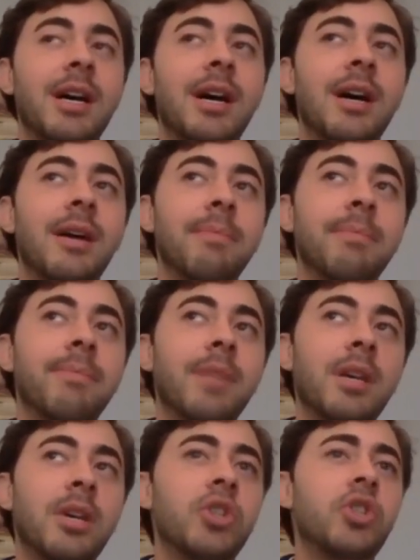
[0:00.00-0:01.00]
Um,
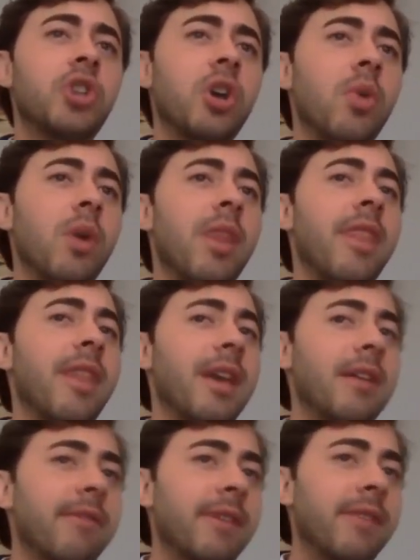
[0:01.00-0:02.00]
so the
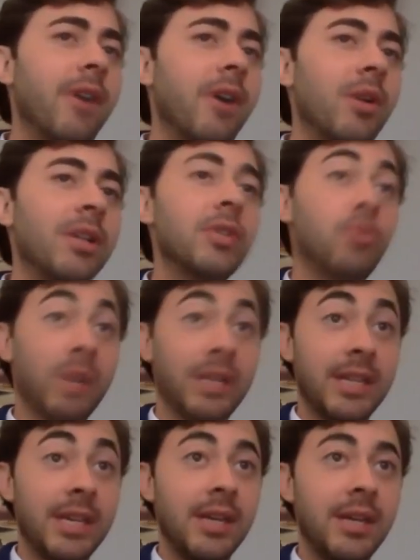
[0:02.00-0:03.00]
in vivo is
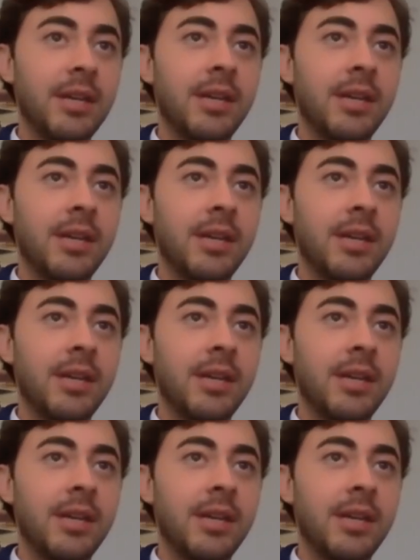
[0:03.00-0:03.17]
risky,